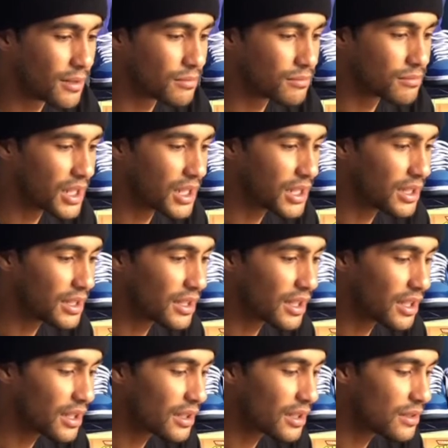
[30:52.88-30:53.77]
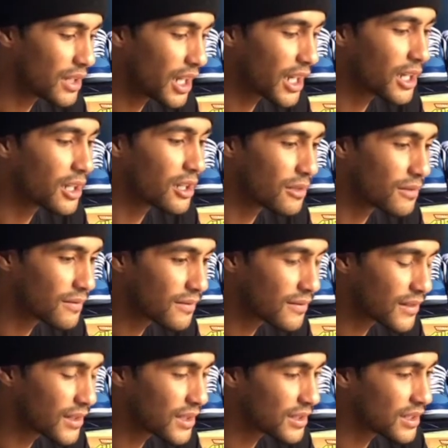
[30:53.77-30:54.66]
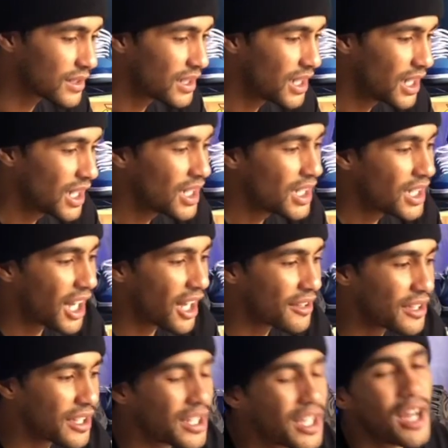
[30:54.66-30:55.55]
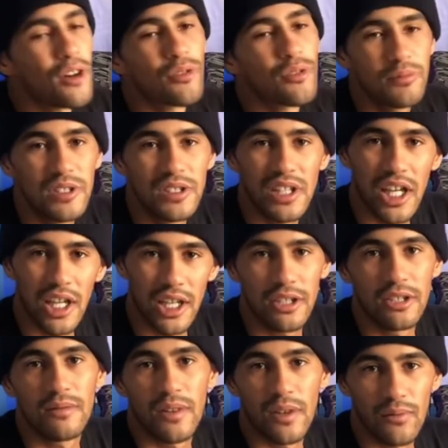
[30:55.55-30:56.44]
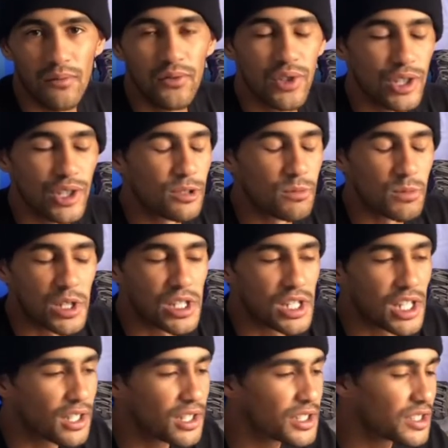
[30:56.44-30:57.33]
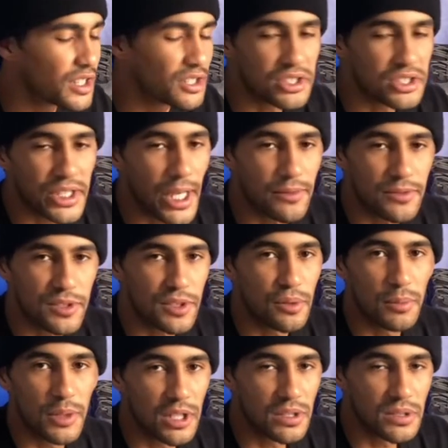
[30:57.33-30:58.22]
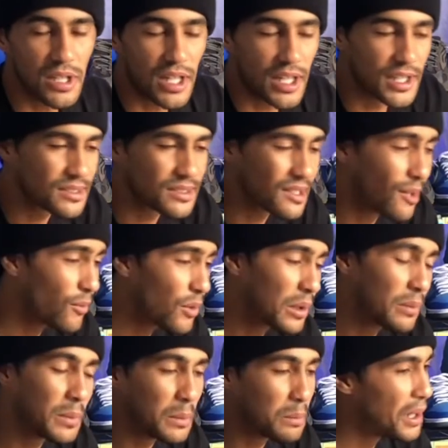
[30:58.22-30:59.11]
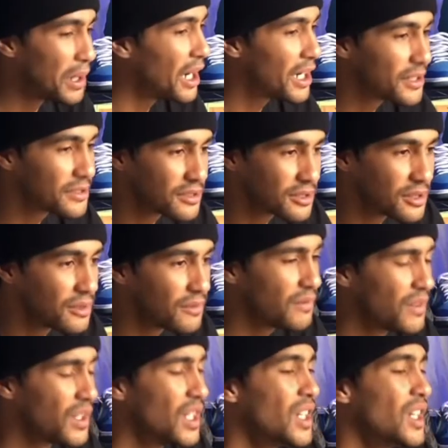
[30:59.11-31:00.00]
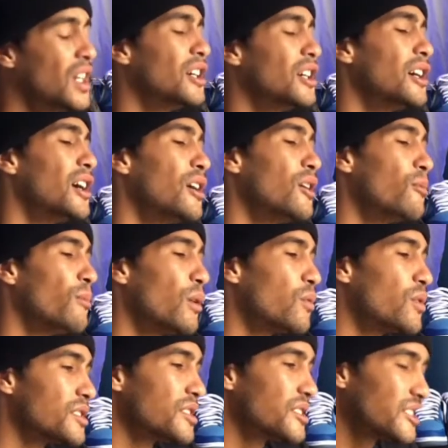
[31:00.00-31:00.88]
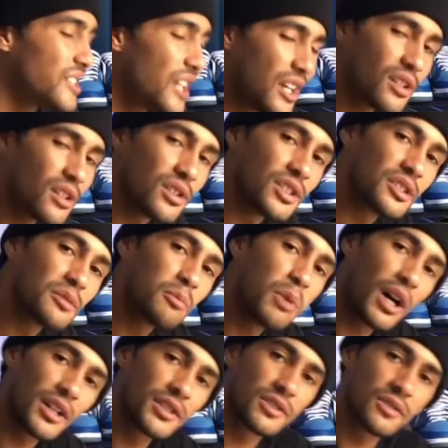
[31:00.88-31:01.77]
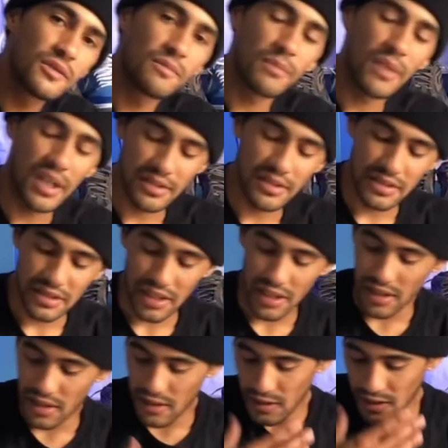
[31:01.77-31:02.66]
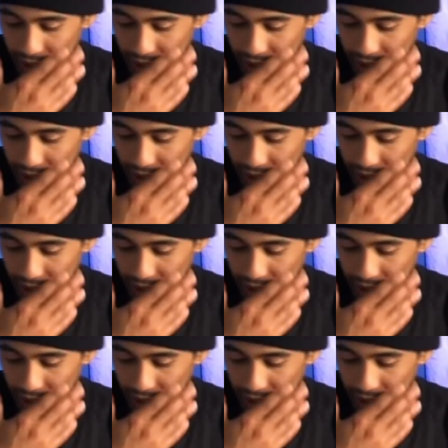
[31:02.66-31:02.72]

anything negative, and I think I would be negative on freedom right now, because I just have so many thoughts. I want to be positive. I want to stay in this positive mindset.